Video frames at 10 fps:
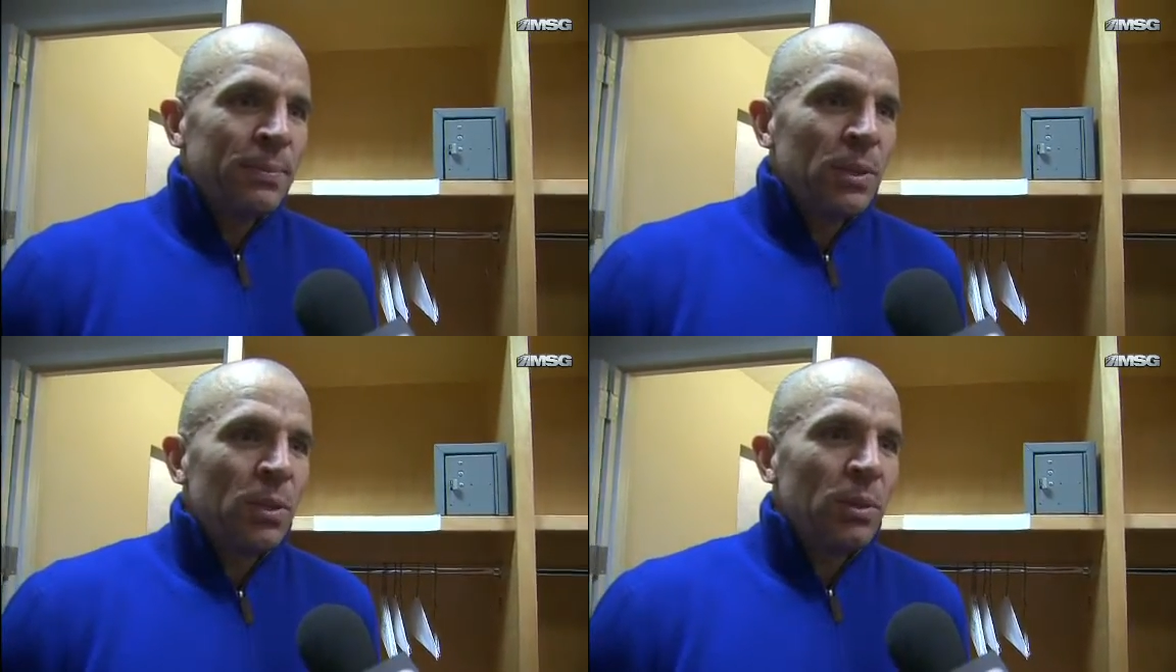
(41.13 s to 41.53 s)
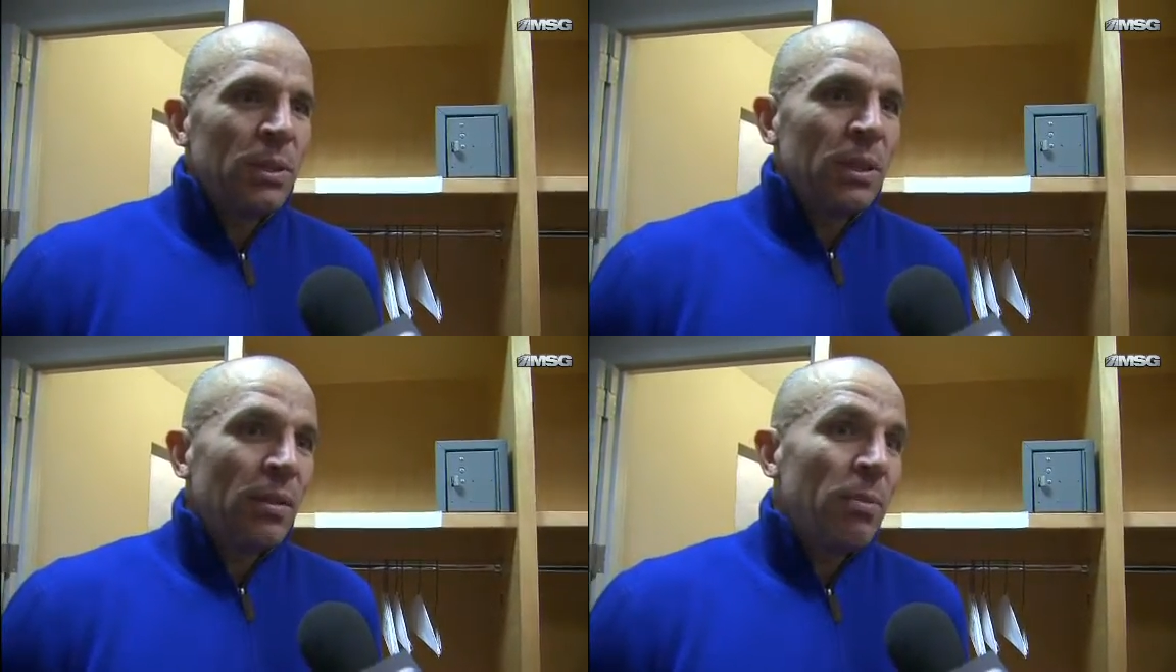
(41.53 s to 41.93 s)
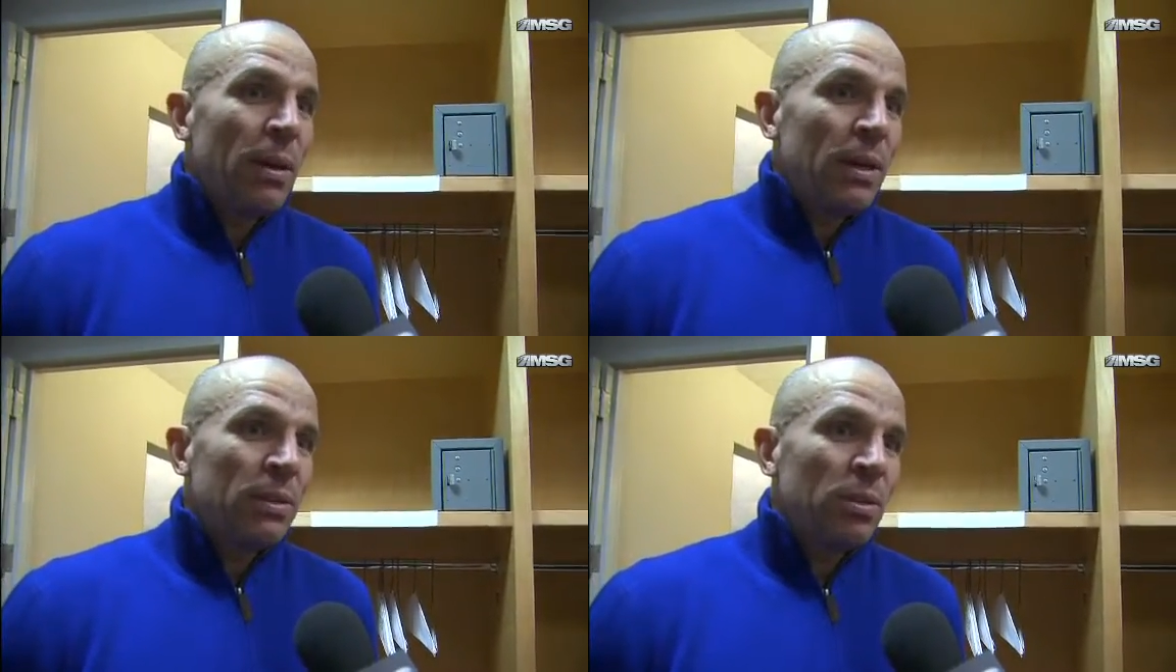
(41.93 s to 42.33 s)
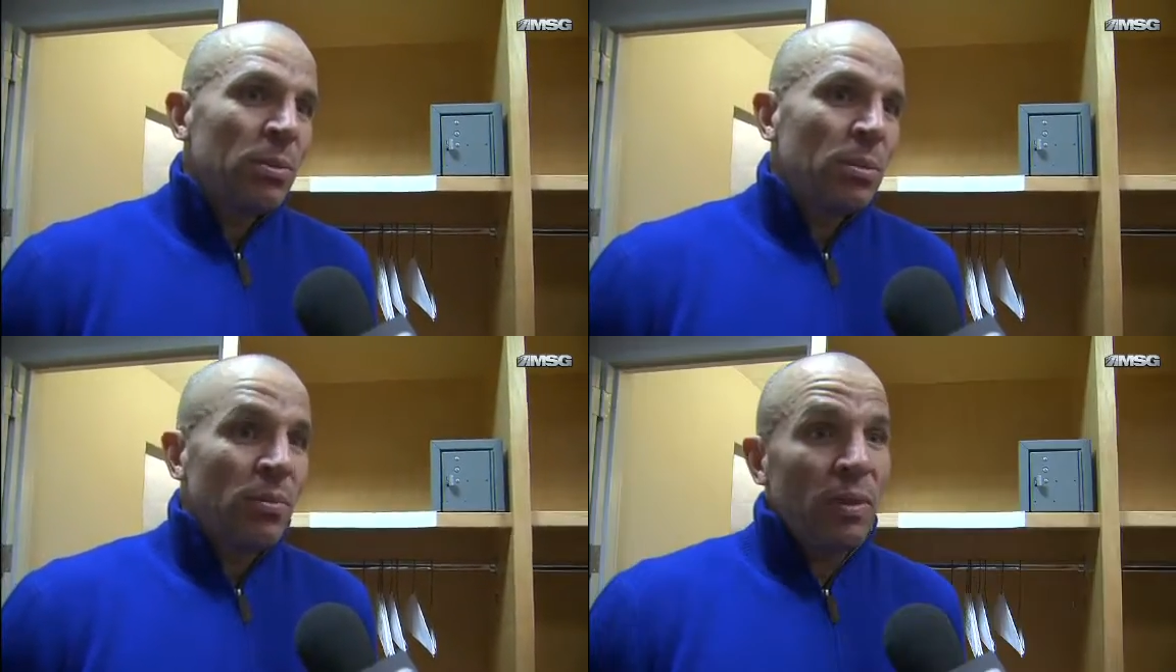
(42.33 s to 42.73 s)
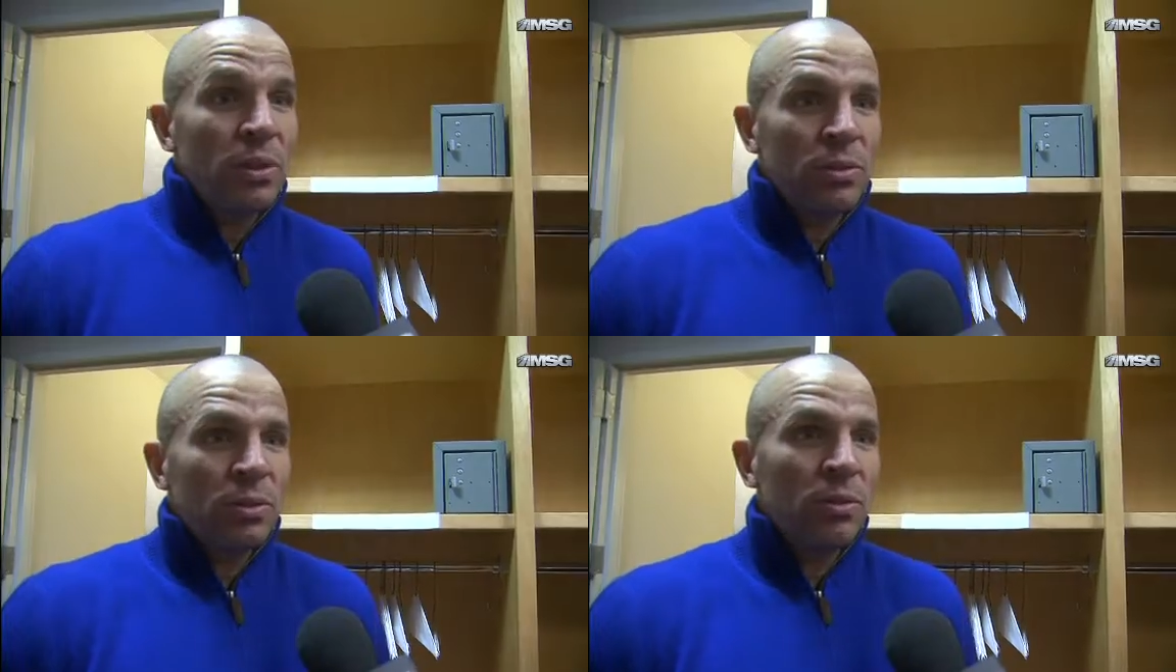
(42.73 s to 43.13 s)
You know, everybody's going to be
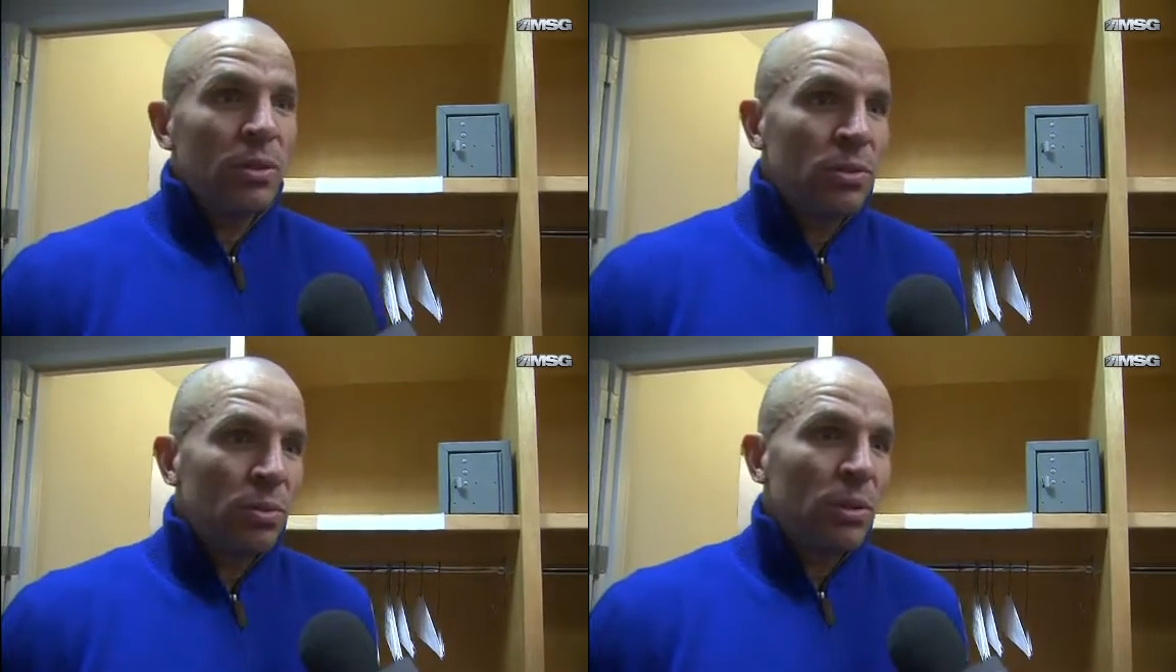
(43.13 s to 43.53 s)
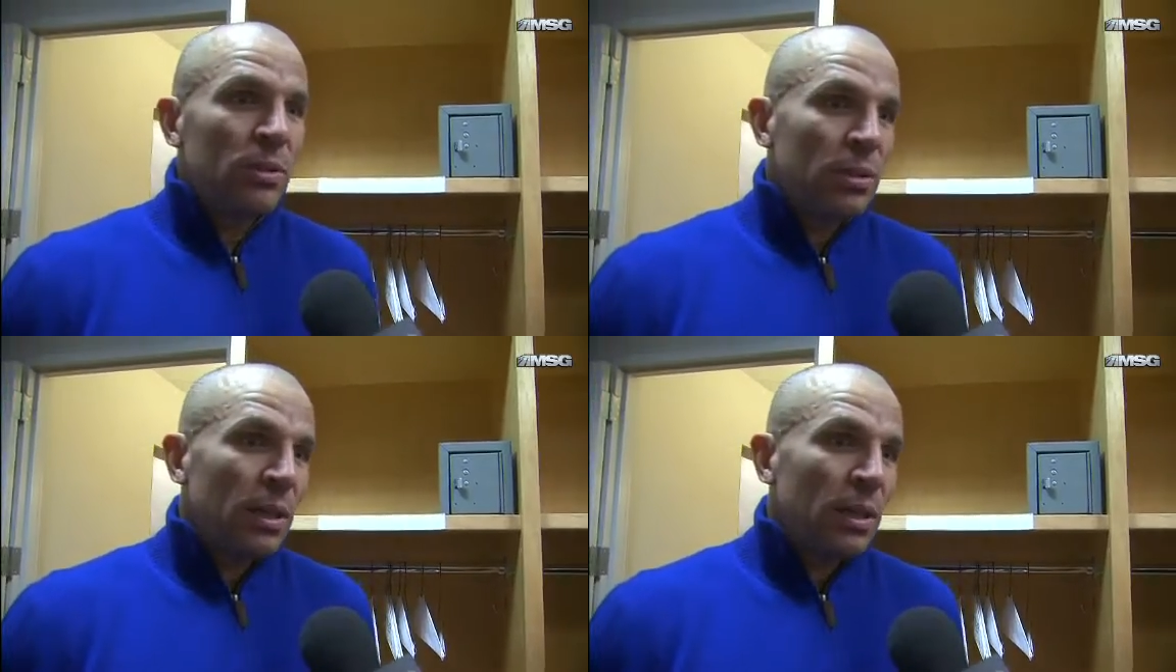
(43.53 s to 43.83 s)
professional in Detroit.